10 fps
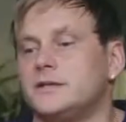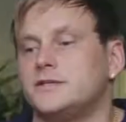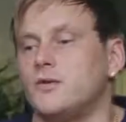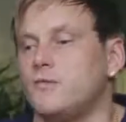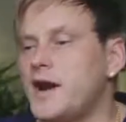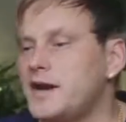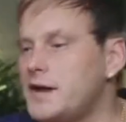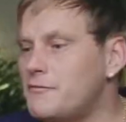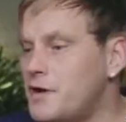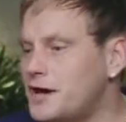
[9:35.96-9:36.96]
So
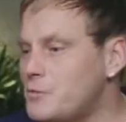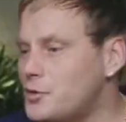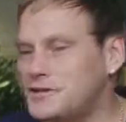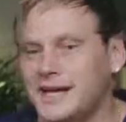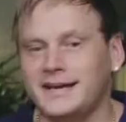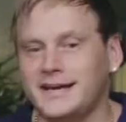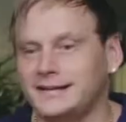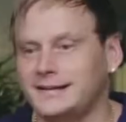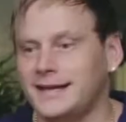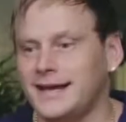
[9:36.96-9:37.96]
one more thing
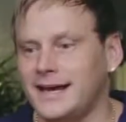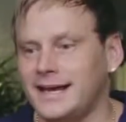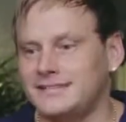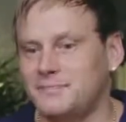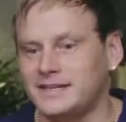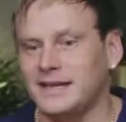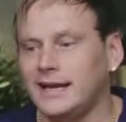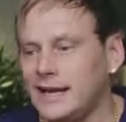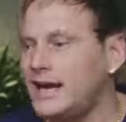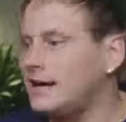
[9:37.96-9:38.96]
that is pretty
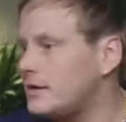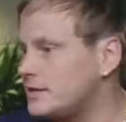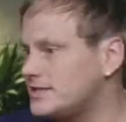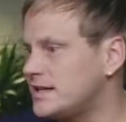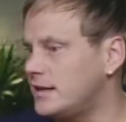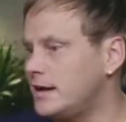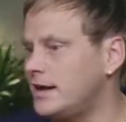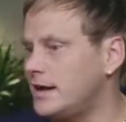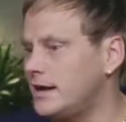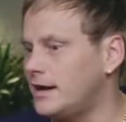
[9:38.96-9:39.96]
hilarious, and
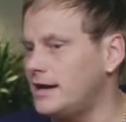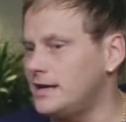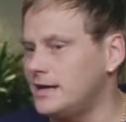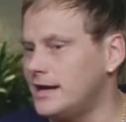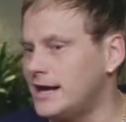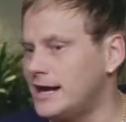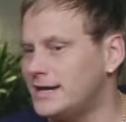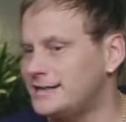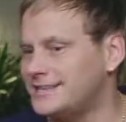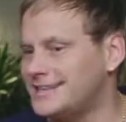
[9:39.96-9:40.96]

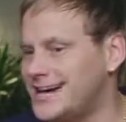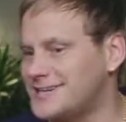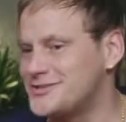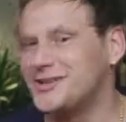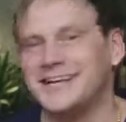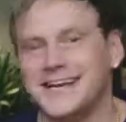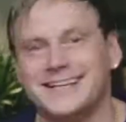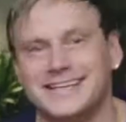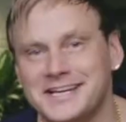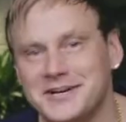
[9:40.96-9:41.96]
I
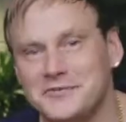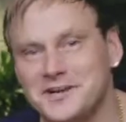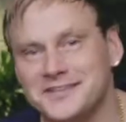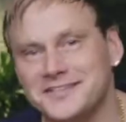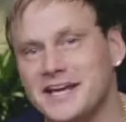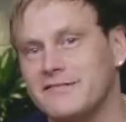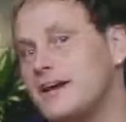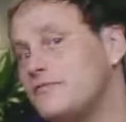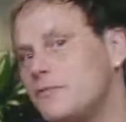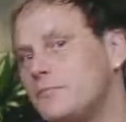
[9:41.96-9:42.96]
actually think of it the same
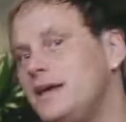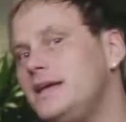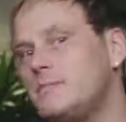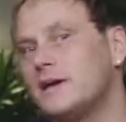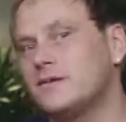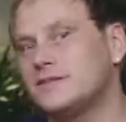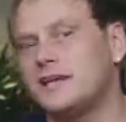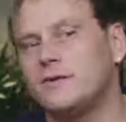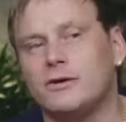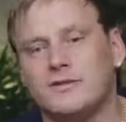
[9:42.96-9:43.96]
way for me, because
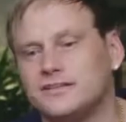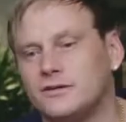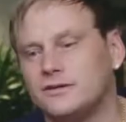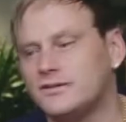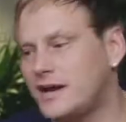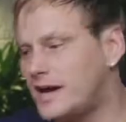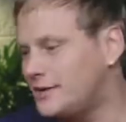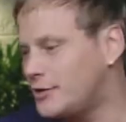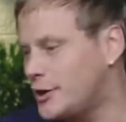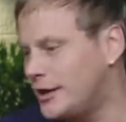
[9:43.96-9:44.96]
I always also
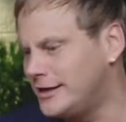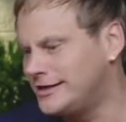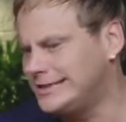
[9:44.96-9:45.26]
had a